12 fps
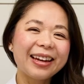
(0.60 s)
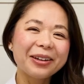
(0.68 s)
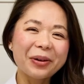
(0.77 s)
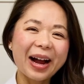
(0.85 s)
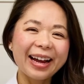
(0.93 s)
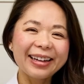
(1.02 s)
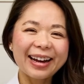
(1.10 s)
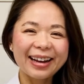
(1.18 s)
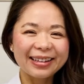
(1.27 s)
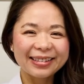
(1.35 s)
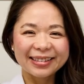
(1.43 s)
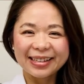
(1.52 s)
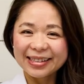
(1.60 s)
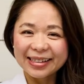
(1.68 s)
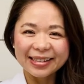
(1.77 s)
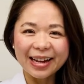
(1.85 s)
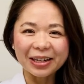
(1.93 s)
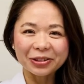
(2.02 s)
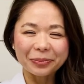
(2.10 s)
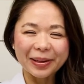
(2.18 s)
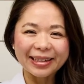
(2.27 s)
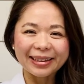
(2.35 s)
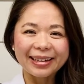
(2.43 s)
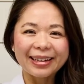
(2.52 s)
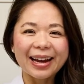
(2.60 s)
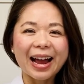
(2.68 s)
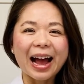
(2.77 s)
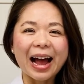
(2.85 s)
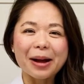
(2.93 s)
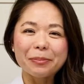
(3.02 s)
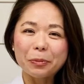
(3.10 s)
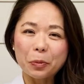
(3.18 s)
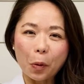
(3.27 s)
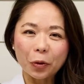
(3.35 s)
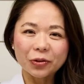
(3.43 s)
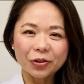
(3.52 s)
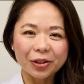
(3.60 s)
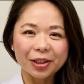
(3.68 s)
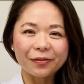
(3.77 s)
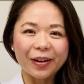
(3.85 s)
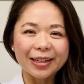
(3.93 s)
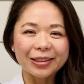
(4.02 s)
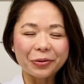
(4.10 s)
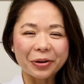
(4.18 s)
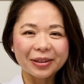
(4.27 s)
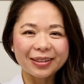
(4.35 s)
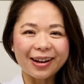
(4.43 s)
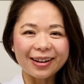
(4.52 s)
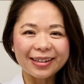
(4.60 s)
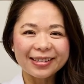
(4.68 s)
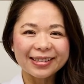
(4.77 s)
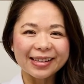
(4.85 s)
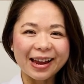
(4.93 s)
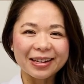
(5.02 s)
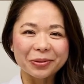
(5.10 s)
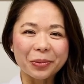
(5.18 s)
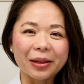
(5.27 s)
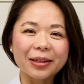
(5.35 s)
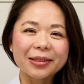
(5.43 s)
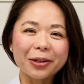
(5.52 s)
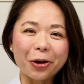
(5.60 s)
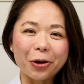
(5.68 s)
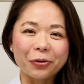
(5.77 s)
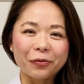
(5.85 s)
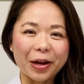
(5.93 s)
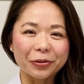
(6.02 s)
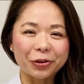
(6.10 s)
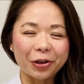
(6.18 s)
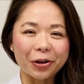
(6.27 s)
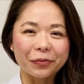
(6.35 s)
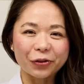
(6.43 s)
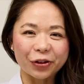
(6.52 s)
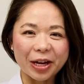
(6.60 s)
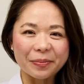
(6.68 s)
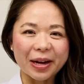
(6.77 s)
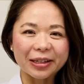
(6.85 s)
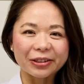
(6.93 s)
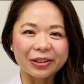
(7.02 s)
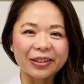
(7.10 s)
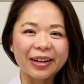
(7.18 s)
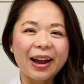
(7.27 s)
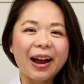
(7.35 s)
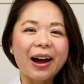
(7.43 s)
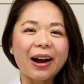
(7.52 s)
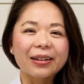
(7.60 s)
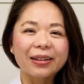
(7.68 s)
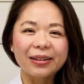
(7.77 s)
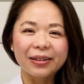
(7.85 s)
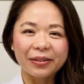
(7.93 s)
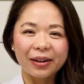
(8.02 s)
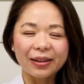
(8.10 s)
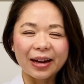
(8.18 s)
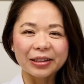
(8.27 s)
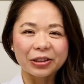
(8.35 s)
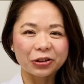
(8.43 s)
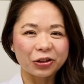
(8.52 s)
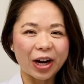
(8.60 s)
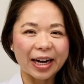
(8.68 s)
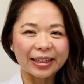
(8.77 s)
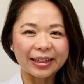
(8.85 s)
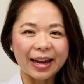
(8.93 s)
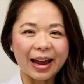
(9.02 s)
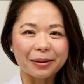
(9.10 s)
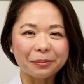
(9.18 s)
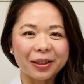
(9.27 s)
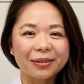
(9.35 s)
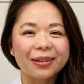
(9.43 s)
Well, hi guys, this is Dr. Bailey. I'm a board certified orthodontist as well as the co-founder of TrayMinder, a clear aligner tracking app.